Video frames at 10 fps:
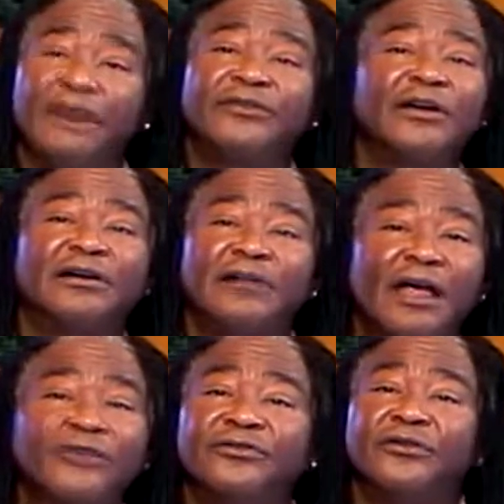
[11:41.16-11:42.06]
a
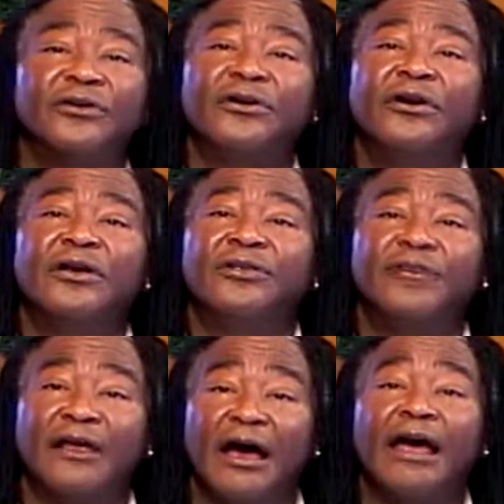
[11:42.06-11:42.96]
cluster,
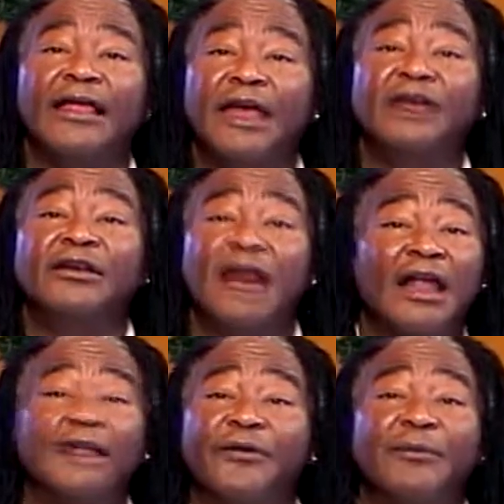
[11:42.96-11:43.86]
and
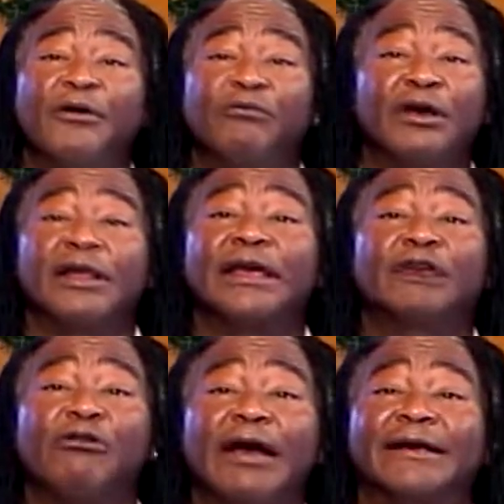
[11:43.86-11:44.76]
none of them are really great.